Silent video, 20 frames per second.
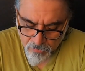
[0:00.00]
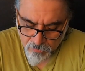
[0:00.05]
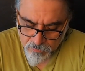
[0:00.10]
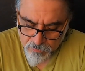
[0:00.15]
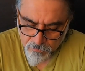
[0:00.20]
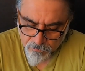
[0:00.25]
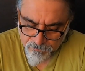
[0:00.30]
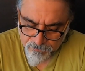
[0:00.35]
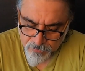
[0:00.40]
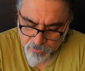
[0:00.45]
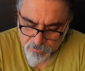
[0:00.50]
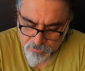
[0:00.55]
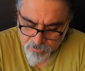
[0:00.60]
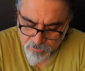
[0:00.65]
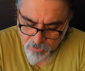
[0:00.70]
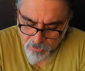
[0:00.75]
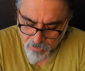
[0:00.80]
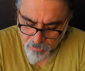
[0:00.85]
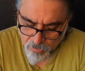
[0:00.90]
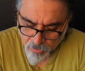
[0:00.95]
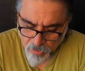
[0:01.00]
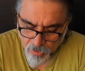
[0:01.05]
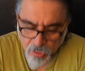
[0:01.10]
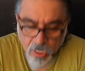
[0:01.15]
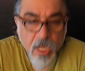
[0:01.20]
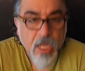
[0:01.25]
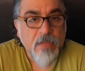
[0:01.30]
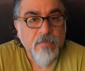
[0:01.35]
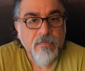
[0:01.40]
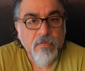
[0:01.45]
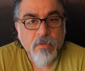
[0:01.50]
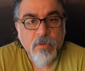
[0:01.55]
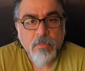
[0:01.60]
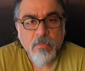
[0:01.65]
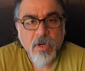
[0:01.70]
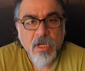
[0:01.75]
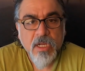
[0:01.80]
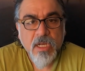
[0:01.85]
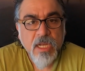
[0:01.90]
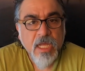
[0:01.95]
The first thing I had for
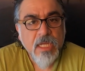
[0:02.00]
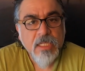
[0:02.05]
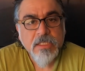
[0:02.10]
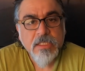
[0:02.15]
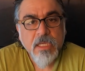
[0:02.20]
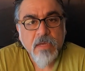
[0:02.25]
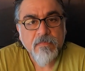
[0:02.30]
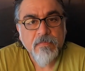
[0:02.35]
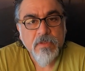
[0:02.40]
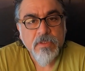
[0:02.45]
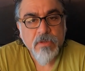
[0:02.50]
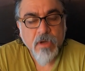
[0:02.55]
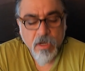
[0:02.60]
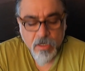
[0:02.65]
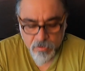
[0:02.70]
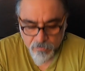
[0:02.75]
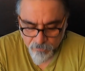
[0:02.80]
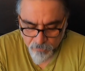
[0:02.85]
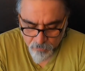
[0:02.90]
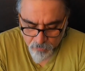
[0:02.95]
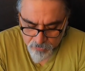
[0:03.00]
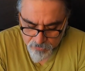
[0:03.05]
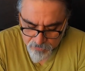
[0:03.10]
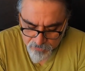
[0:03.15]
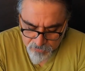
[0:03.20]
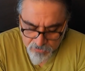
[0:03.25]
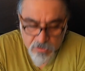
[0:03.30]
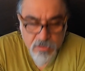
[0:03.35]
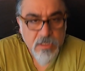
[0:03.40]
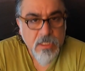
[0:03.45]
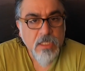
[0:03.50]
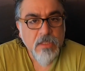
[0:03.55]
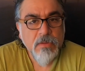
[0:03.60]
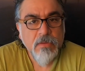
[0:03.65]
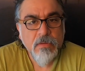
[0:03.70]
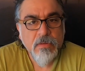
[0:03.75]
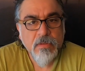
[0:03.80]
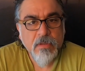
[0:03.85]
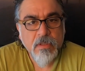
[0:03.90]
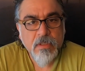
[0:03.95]
my landscape photography was
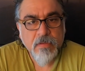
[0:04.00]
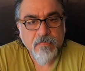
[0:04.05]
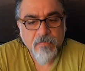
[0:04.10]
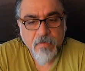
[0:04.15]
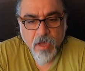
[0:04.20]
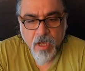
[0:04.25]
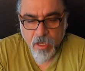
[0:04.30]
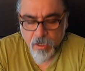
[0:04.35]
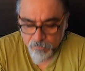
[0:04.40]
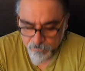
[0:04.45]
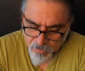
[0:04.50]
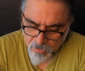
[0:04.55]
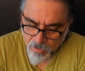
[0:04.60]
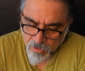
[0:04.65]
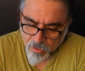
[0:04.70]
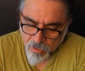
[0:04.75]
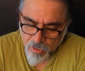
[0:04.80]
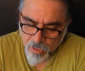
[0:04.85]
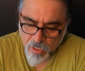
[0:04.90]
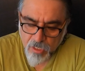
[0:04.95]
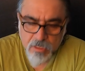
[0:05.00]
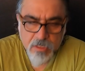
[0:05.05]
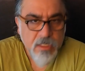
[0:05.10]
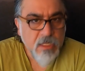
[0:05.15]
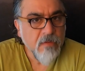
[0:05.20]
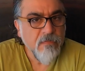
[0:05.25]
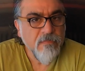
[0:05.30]
16-35, and